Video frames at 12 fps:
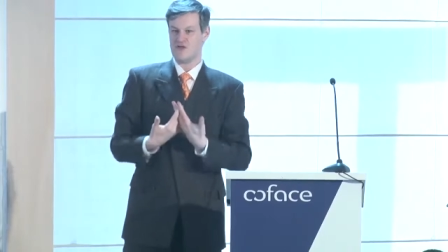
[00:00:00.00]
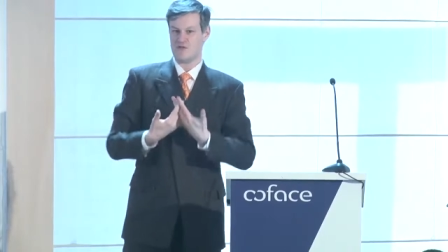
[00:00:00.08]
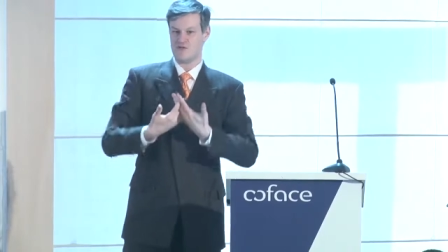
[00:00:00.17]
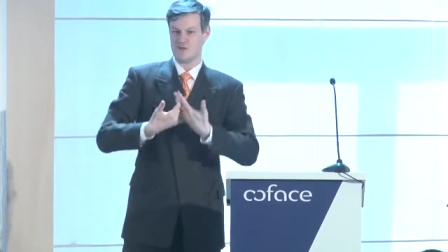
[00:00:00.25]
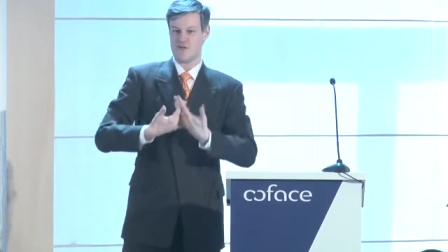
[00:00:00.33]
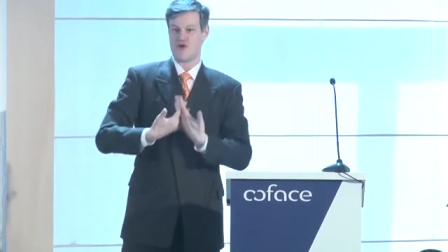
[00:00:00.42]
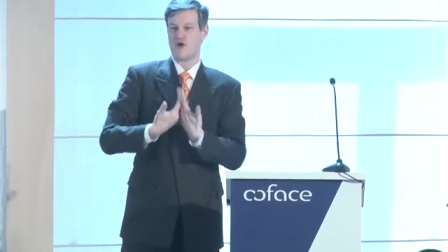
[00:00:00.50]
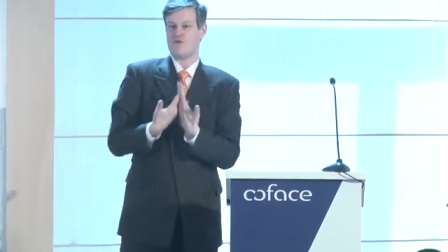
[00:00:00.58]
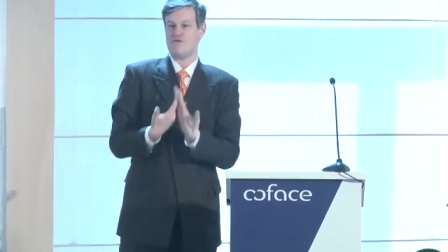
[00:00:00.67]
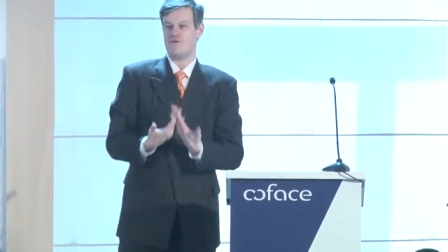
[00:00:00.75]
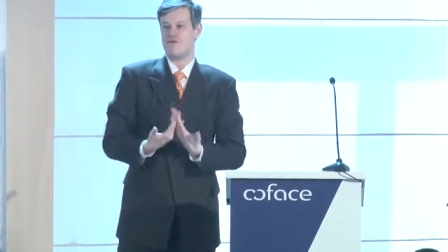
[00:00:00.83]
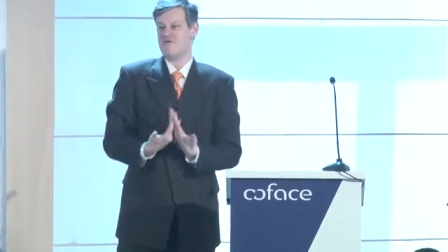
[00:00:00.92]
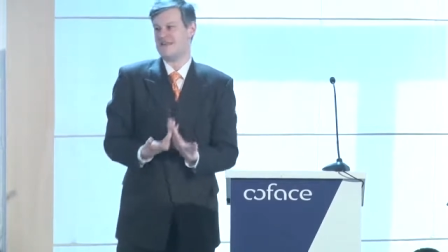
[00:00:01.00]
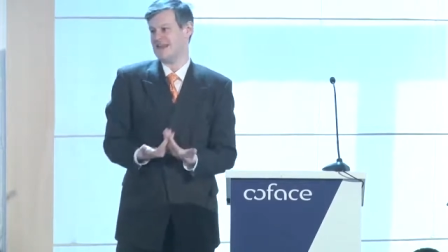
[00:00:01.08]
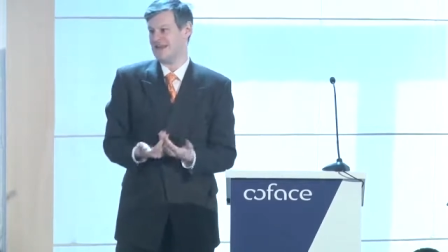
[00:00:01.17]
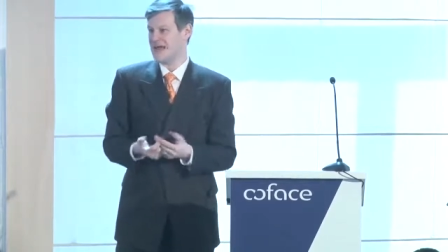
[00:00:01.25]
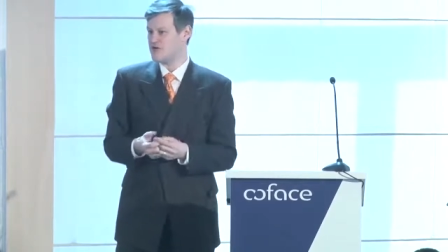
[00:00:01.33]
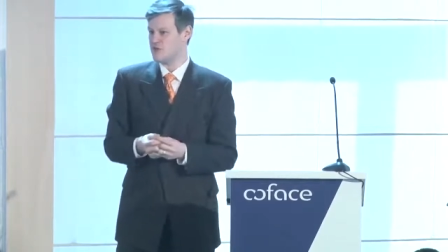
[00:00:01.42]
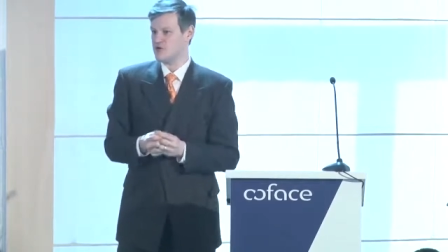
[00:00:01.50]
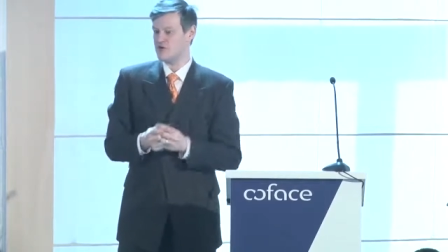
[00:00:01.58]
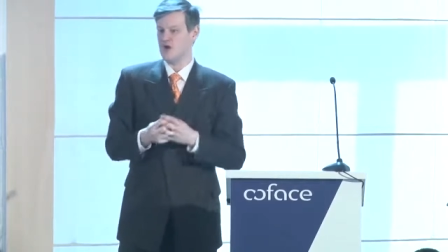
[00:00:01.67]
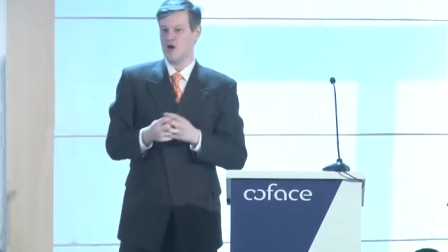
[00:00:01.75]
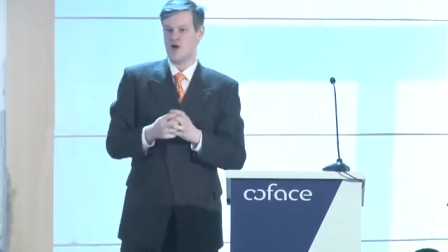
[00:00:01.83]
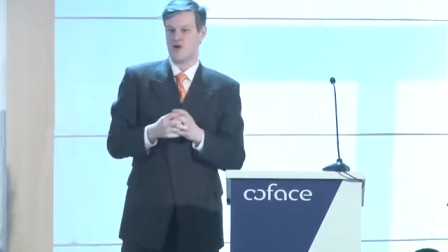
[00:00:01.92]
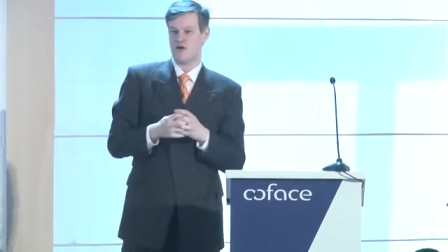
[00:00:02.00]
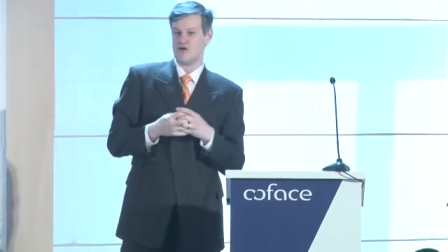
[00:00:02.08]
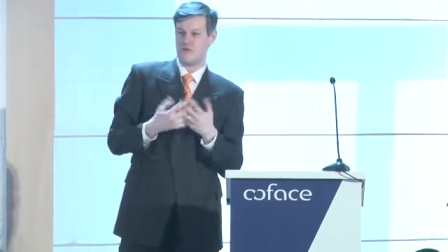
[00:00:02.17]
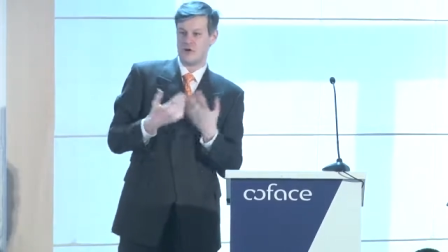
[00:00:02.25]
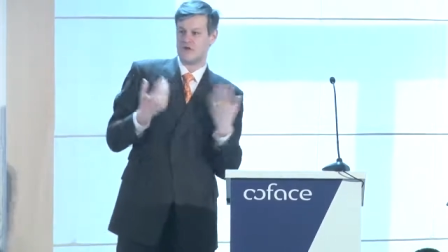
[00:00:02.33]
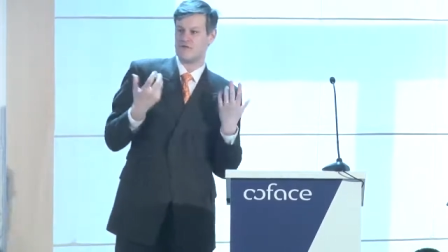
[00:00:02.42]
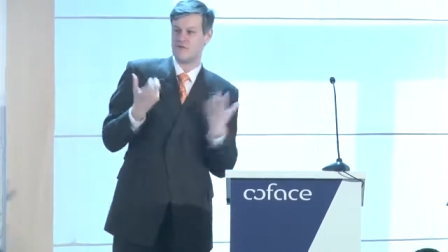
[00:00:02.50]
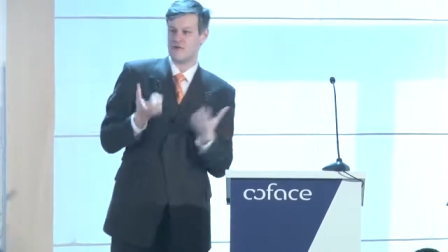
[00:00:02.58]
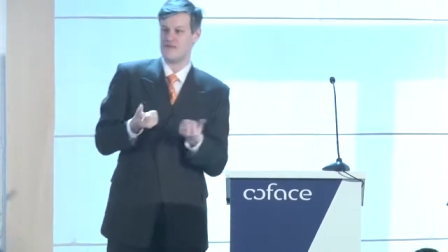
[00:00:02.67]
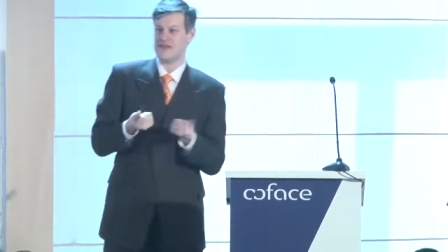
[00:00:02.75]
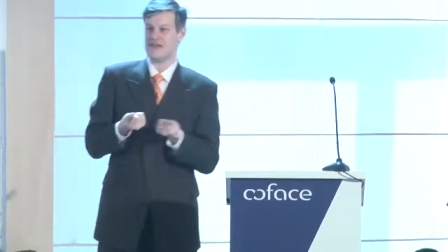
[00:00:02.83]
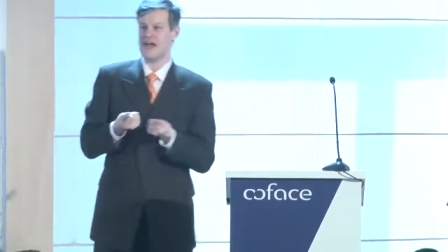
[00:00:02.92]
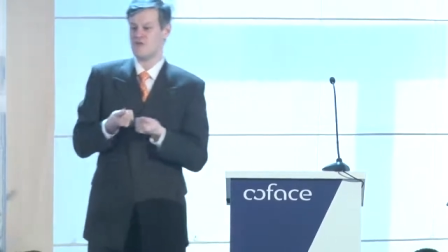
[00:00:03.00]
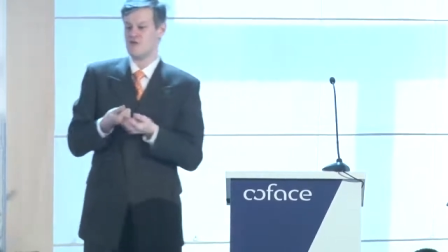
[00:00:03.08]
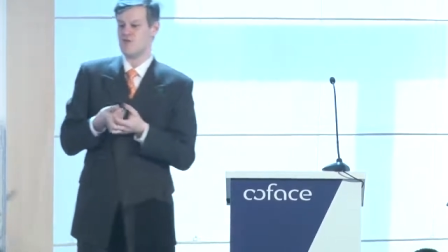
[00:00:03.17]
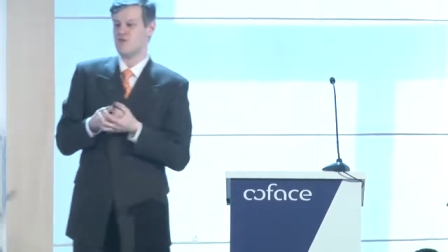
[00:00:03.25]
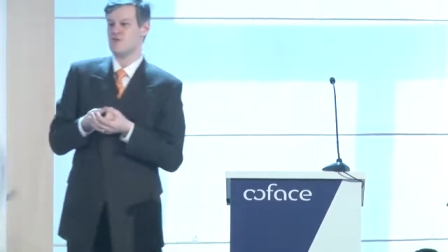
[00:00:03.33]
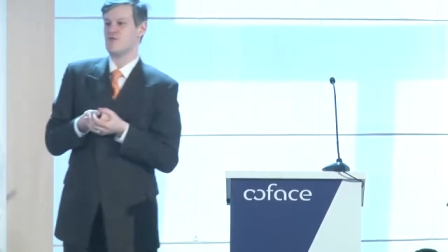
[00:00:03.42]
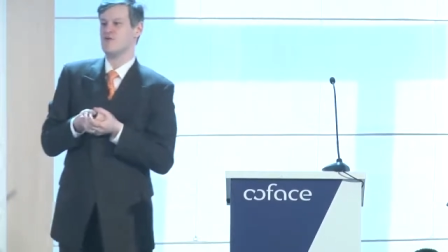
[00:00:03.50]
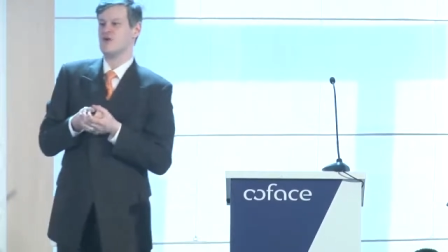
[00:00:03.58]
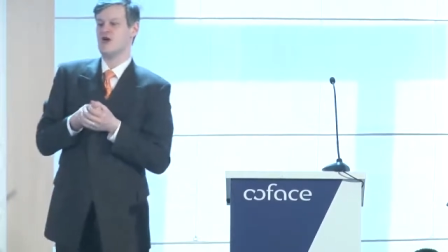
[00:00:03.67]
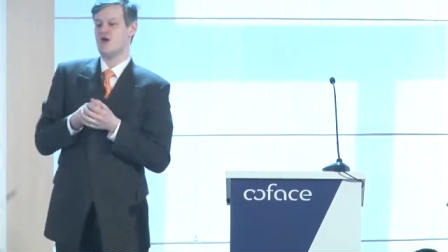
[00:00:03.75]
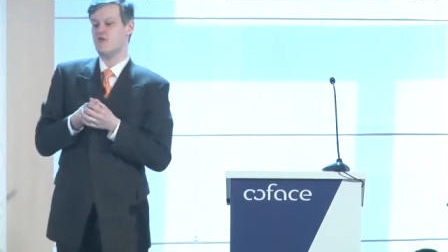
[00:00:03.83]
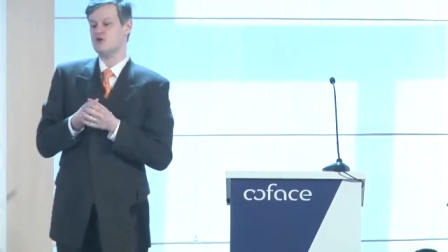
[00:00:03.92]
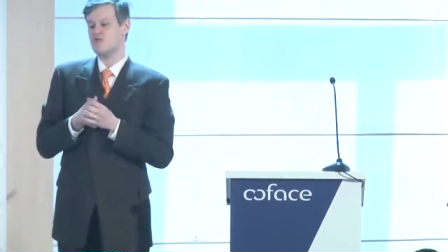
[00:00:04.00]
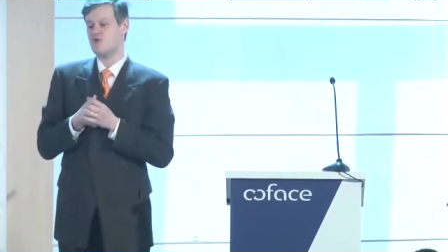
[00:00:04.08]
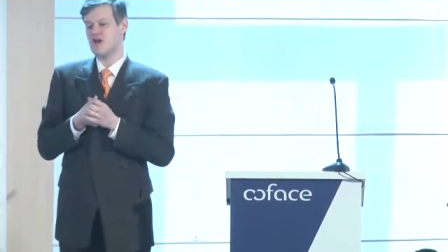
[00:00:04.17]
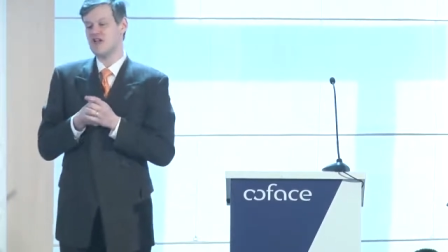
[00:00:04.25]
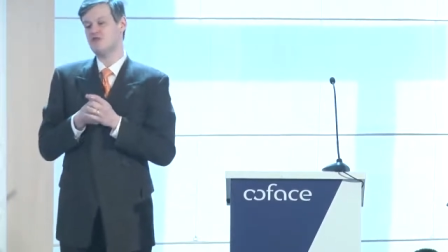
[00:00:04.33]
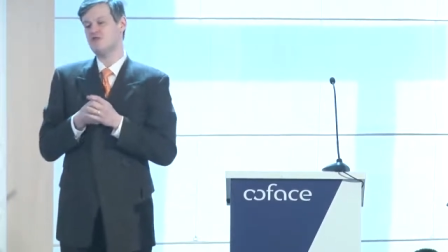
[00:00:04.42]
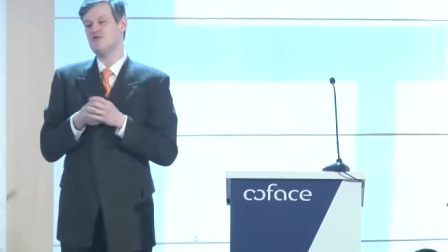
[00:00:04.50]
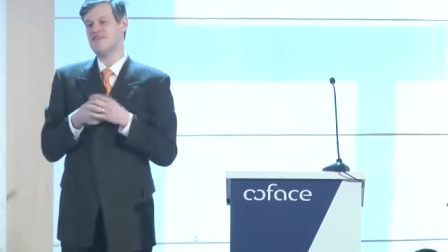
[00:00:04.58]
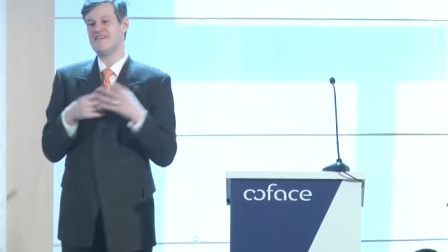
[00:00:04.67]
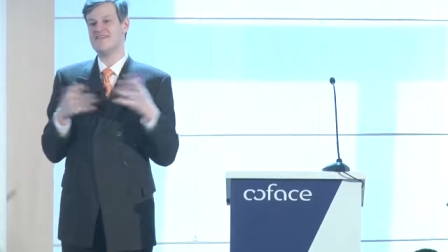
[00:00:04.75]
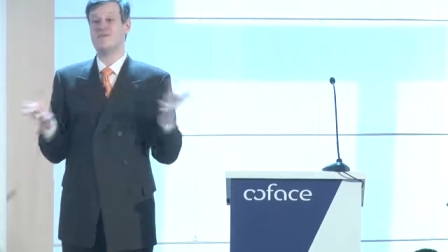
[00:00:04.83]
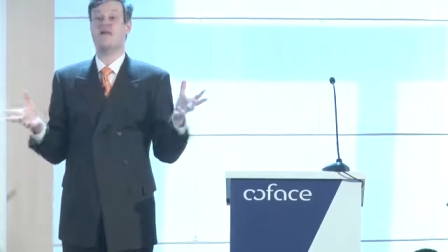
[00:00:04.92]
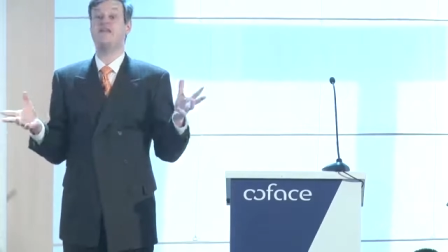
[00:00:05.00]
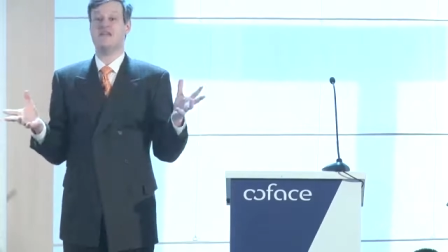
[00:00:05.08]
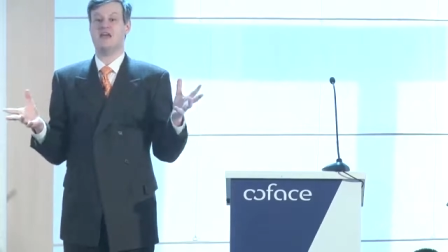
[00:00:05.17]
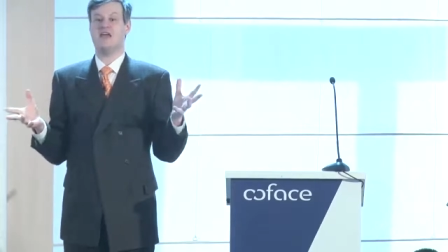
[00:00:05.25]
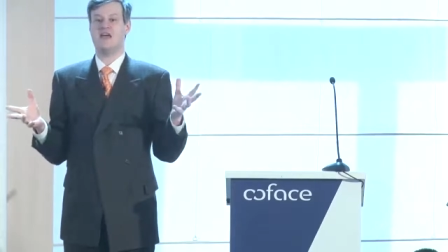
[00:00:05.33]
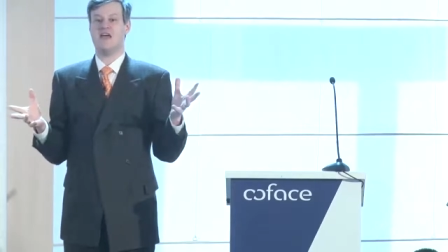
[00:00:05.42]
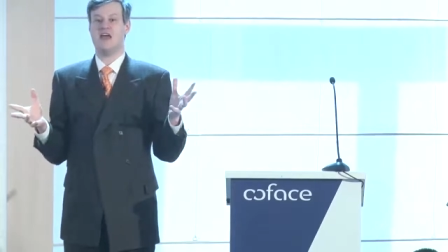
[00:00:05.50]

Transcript: the Rousseau view of the Enlightenment or the Burke view of the Enlightenment, but it was much more an issue of instability